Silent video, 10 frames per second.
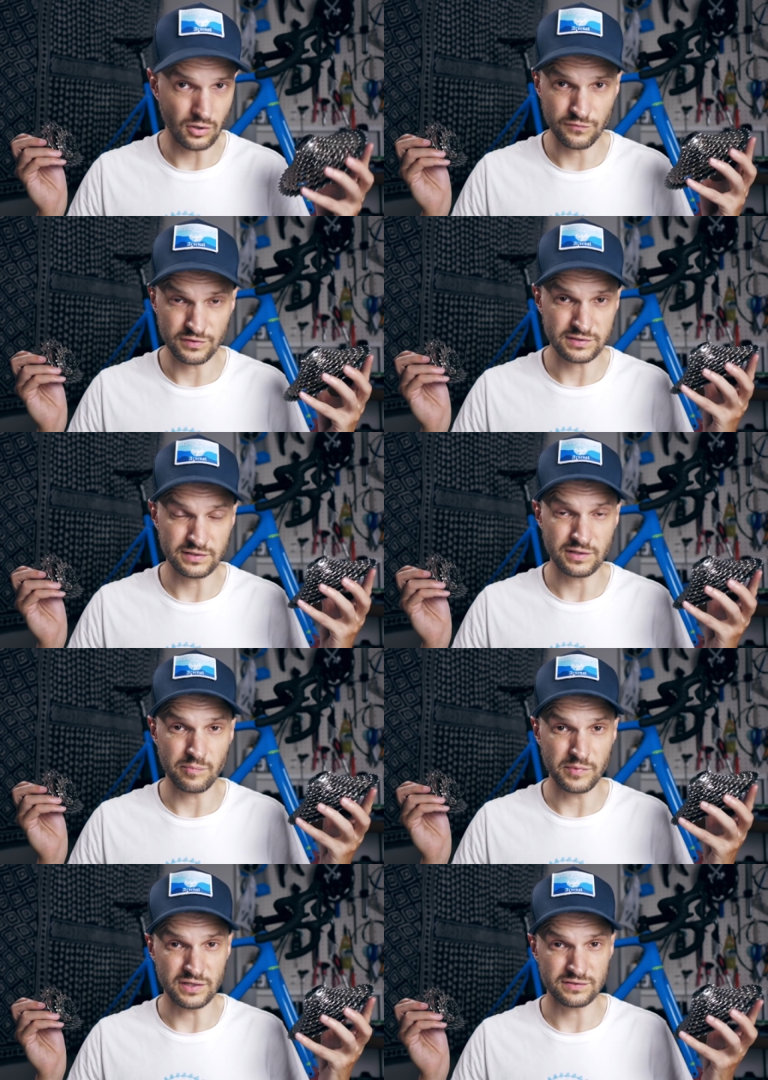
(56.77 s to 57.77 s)
Obviously
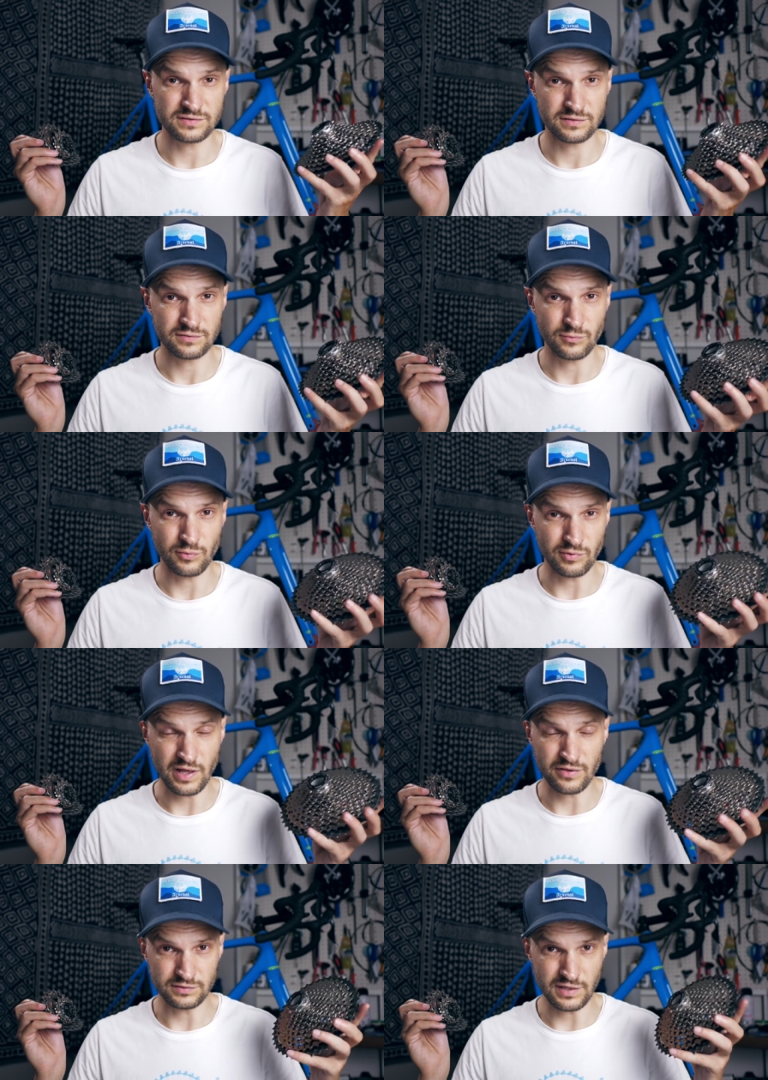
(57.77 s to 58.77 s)
that means we will
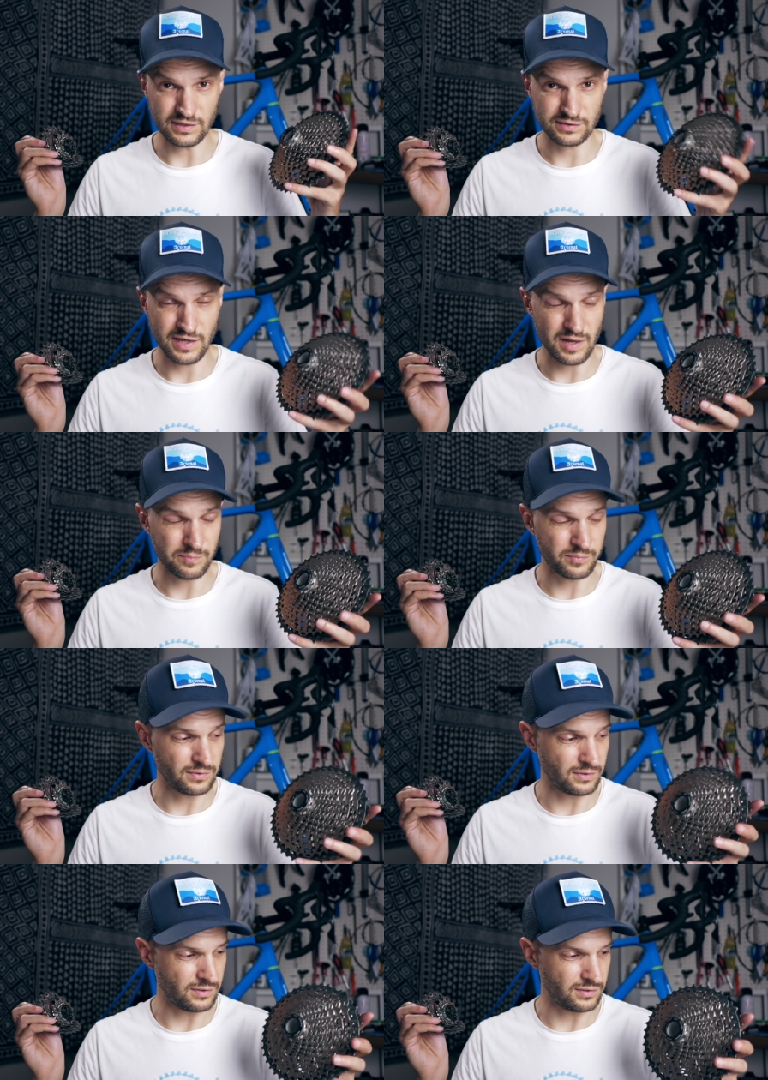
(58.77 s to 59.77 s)
have that gap
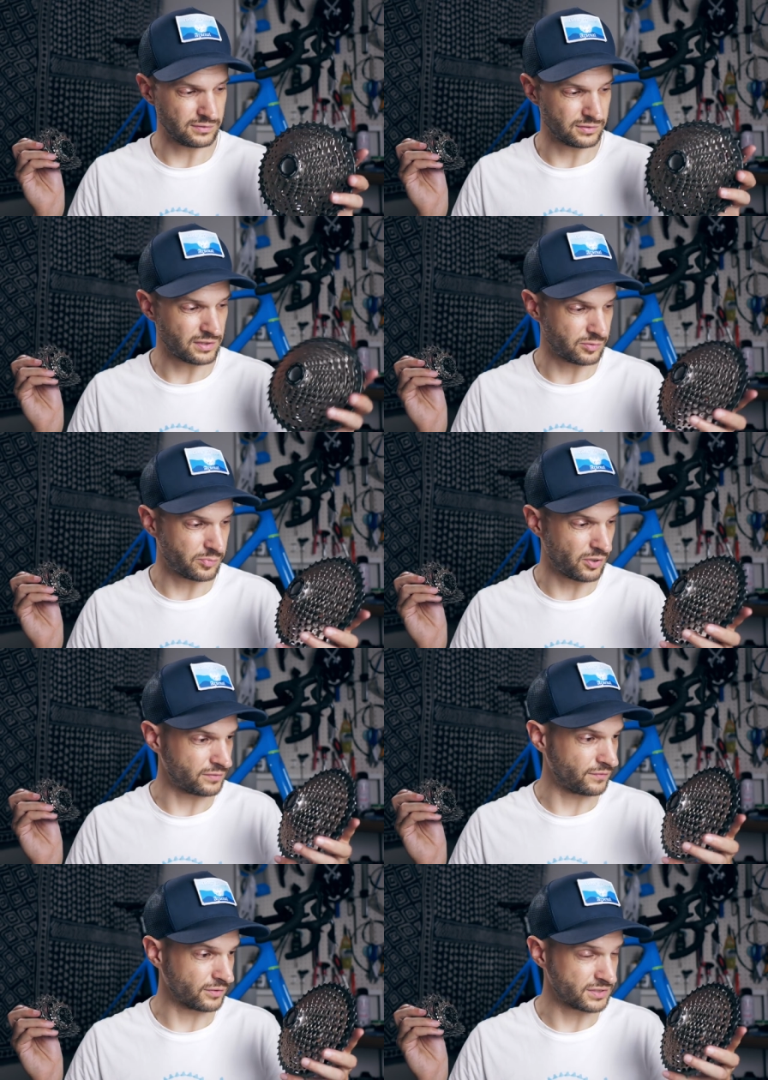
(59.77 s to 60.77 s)
on another part
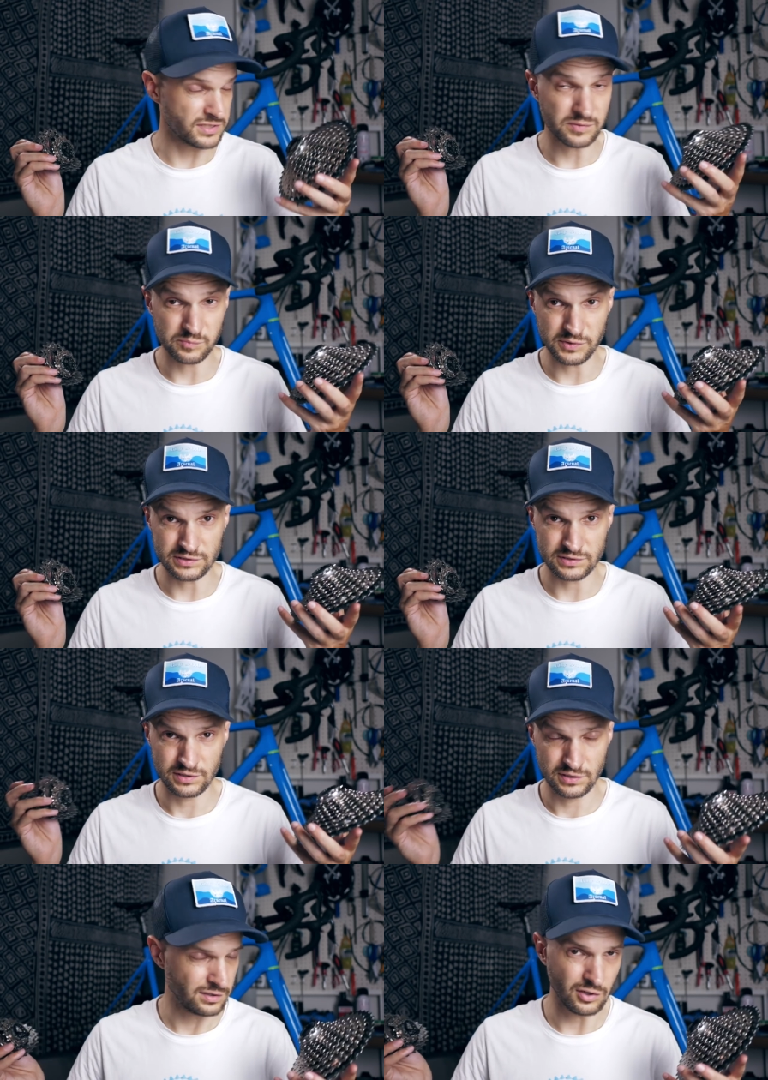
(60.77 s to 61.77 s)
of the cassette but
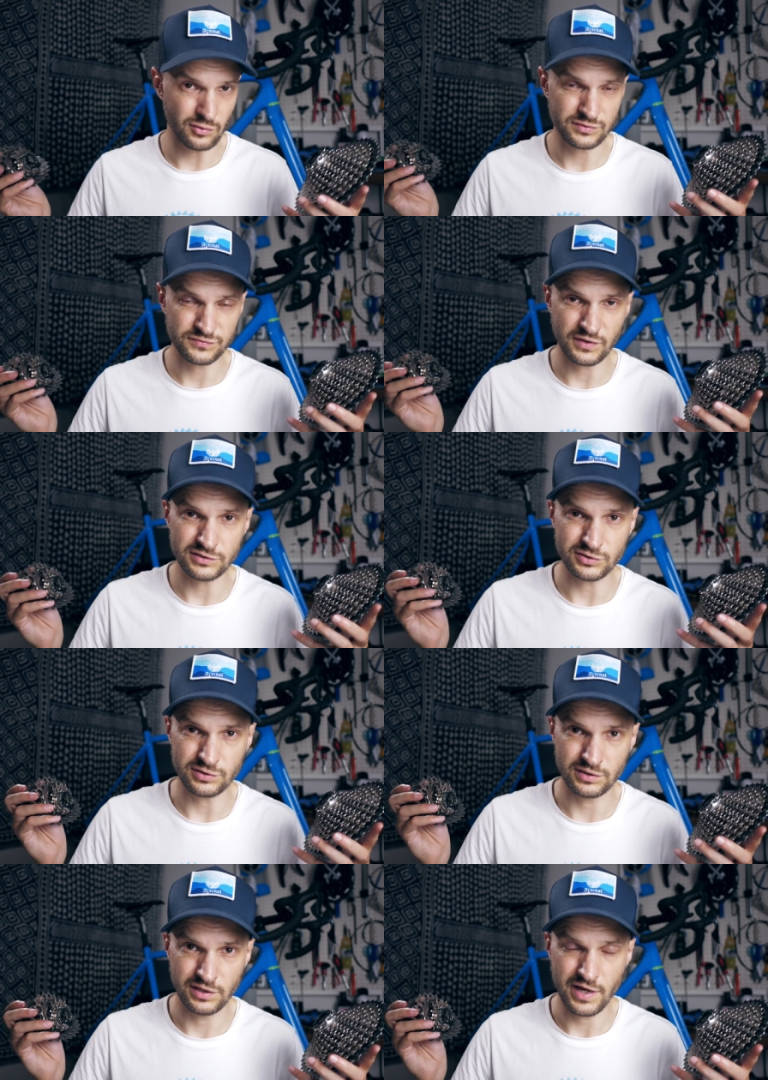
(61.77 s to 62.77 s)
always fun
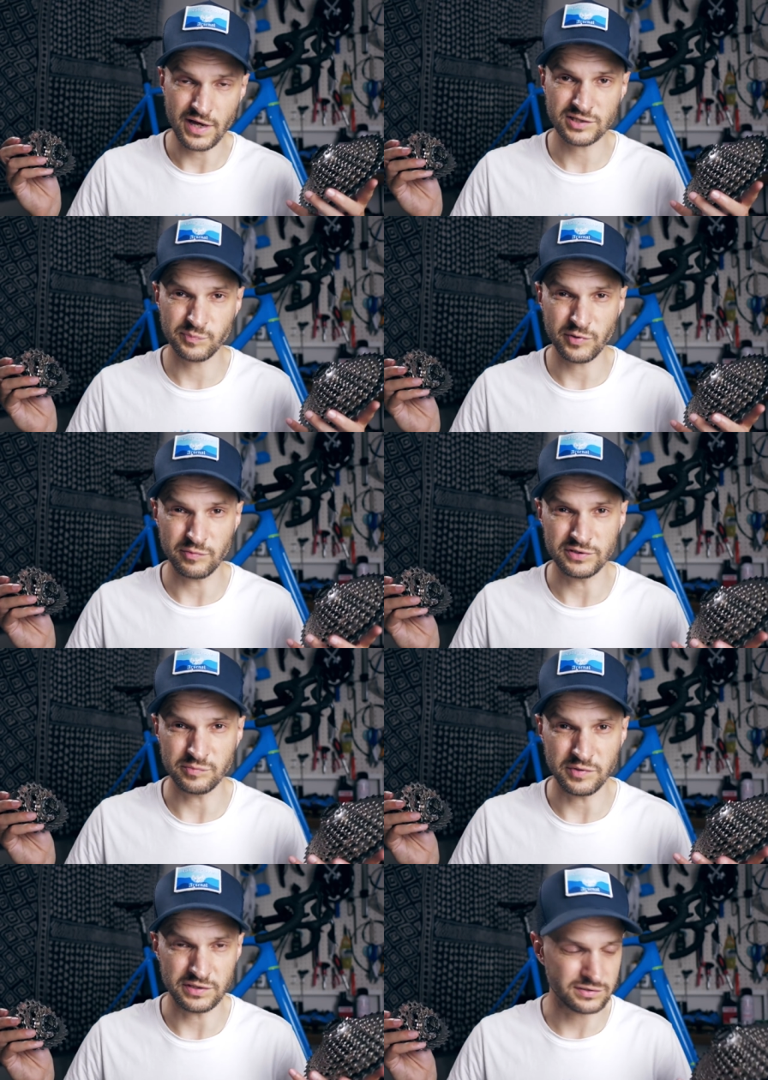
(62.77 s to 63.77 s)
to experiment
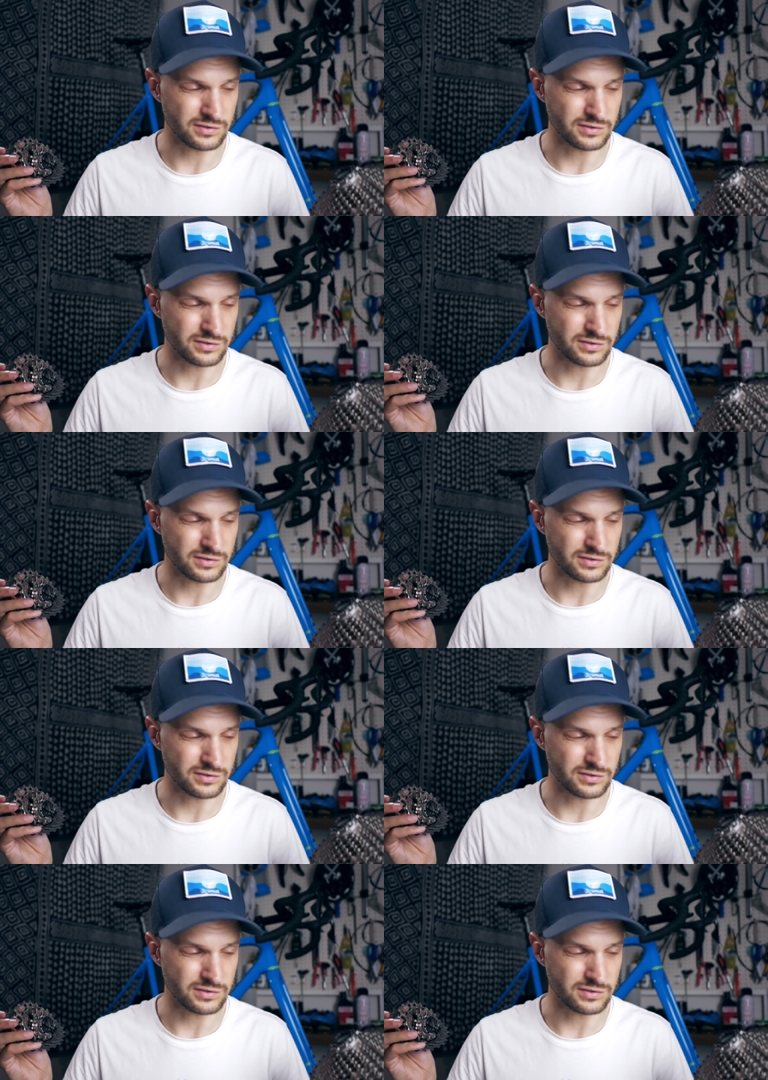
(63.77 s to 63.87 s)
a bit